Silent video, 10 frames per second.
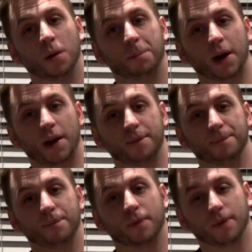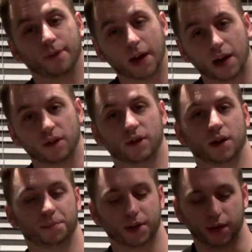But that is an
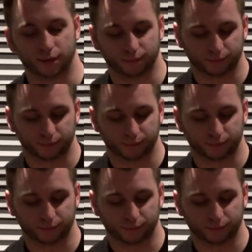update.